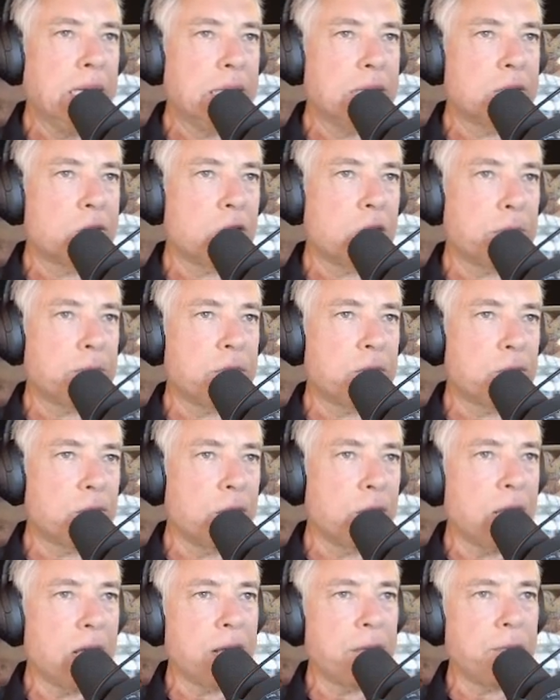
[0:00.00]
He's dropped his
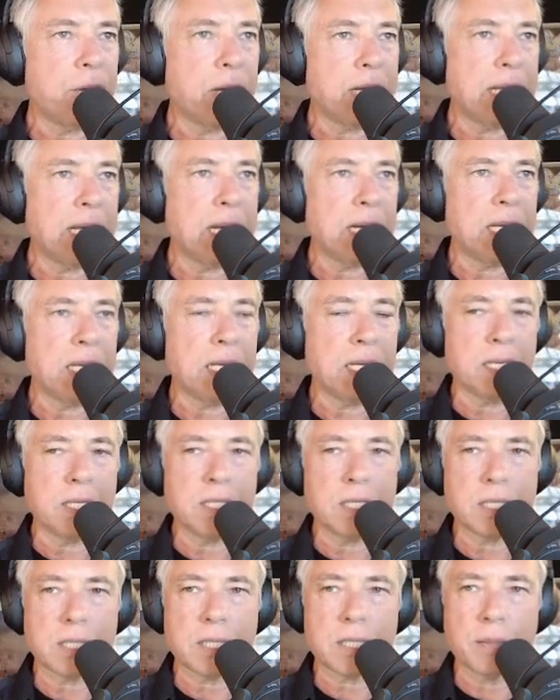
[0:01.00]
real-life identity,
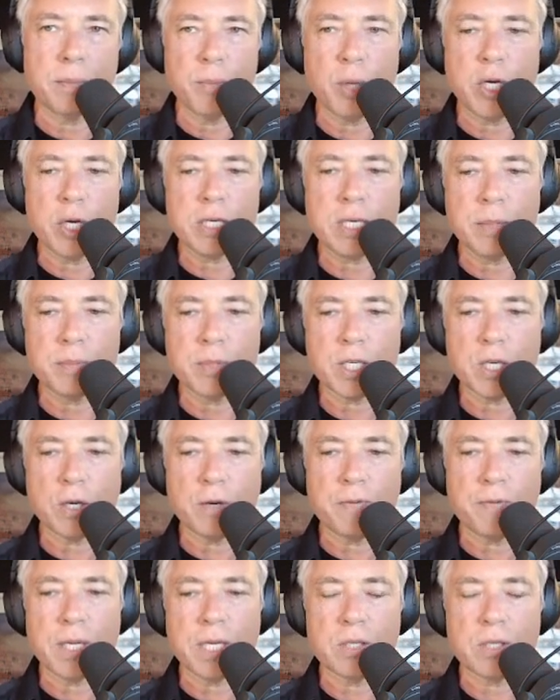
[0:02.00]
just merged
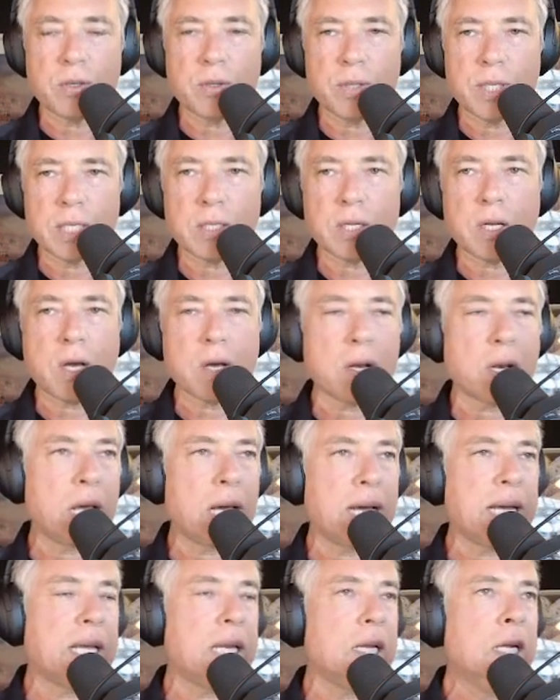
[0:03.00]
himself into this
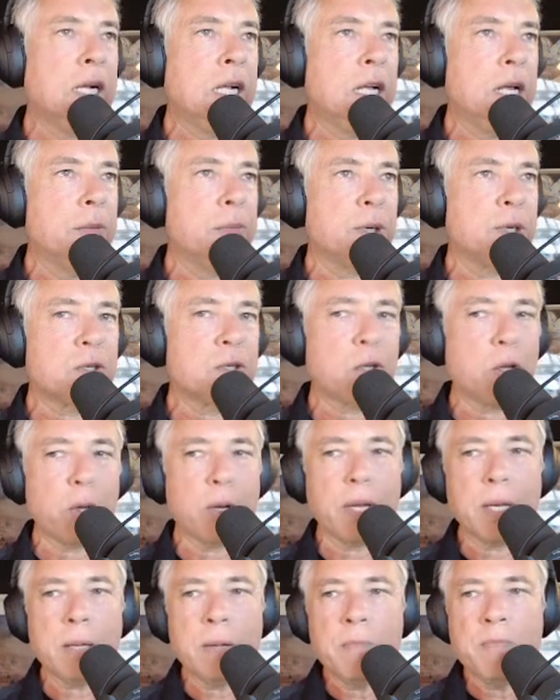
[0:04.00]
online
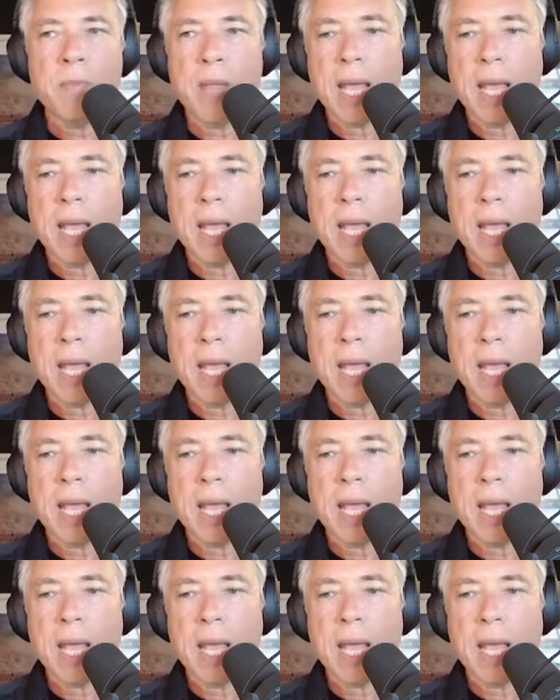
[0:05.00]
persona.